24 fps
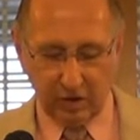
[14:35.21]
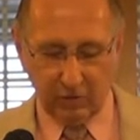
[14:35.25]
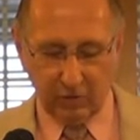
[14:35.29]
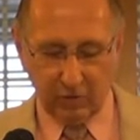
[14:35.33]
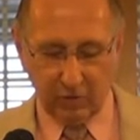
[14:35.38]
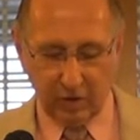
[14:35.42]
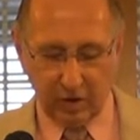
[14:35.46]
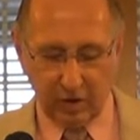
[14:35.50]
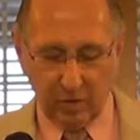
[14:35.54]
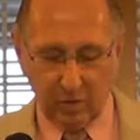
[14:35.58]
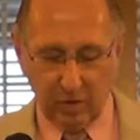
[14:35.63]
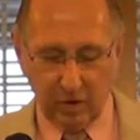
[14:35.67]
of
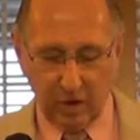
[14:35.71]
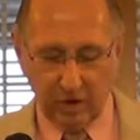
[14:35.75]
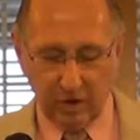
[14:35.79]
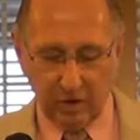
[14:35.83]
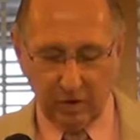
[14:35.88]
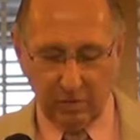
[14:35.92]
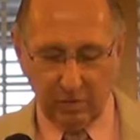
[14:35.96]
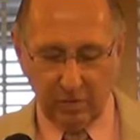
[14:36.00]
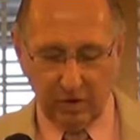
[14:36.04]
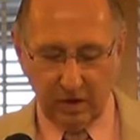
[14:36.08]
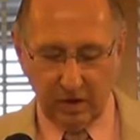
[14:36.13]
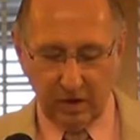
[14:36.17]
where he
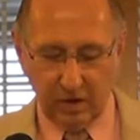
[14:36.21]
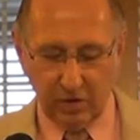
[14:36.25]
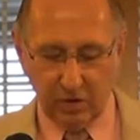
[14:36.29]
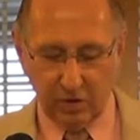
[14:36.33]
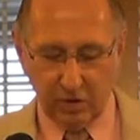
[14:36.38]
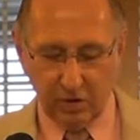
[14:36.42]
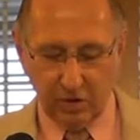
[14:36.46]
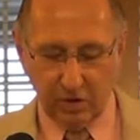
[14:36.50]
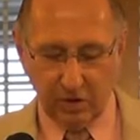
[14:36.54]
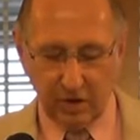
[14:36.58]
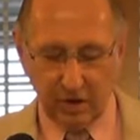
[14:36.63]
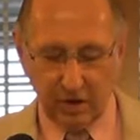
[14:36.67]
wanted to be
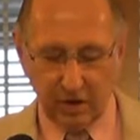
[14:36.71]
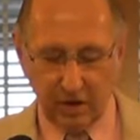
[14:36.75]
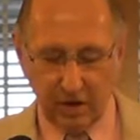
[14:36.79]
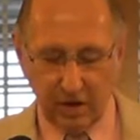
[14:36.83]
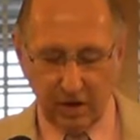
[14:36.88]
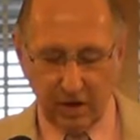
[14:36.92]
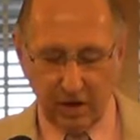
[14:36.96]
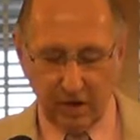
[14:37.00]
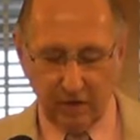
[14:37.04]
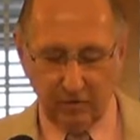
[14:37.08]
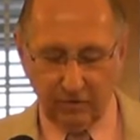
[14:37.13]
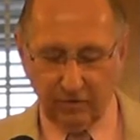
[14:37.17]
and journeying
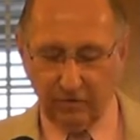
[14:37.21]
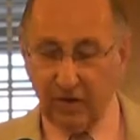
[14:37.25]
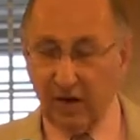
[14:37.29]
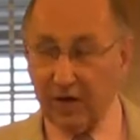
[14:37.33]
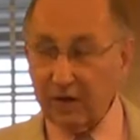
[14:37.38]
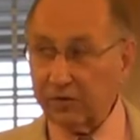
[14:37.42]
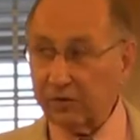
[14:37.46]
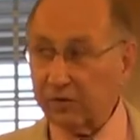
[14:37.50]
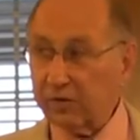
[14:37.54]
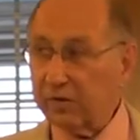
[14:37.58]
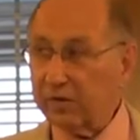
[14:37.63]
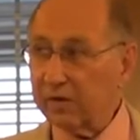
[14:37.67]
there
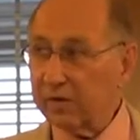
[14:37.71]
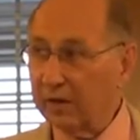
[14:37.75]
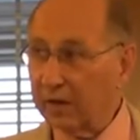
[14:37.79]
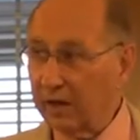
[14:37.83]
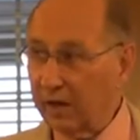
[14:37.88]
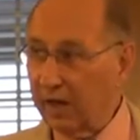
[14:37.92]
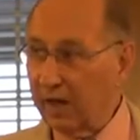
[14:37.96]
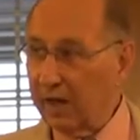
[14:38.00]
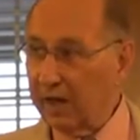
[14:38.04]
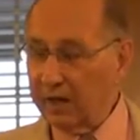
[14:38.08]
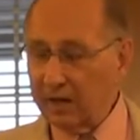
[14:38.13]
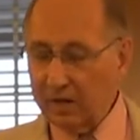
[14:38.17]
faster than
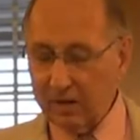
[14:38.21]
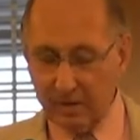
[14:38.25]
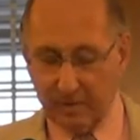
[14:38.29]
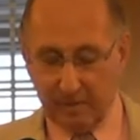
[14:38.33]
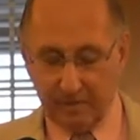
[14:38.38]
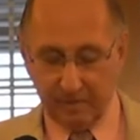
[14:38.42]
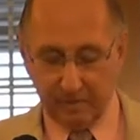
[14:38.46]
light.